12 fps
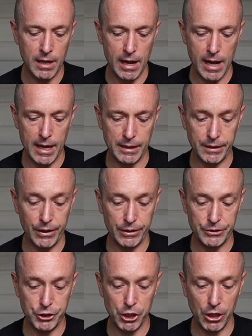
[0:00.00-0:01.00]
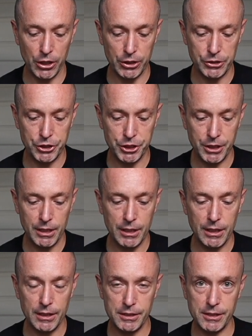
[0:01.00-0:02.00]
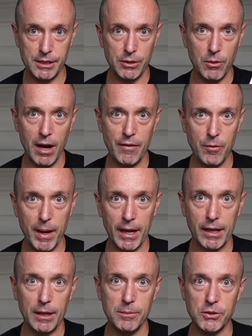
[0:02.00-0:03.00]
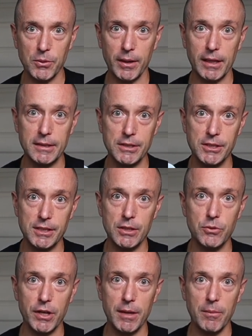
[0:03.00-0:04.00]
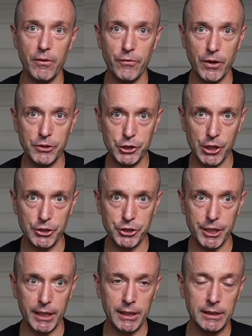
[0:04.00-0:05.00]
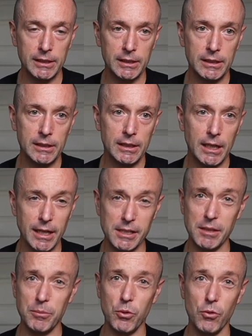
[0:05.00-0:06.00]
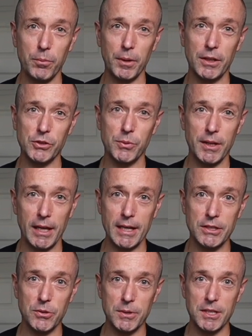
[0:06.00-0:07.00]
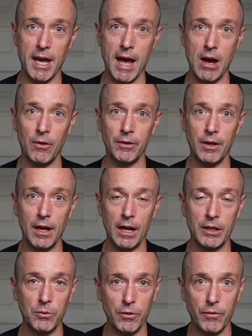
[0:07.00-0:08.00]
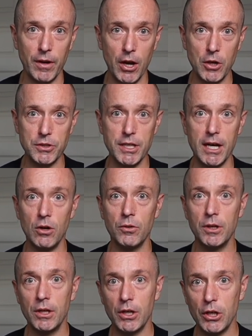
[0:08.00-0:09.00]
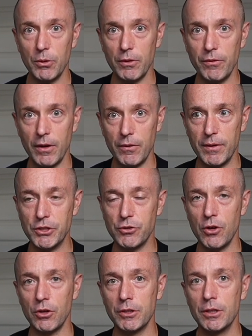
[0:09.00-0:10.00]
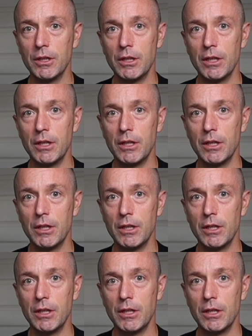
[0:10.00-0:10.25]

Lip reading: and can't charge, I still have a backup, so I can still keep my phone charging. And that's important because when you get to a town and you want to find a hotel, you want to find a restaurant,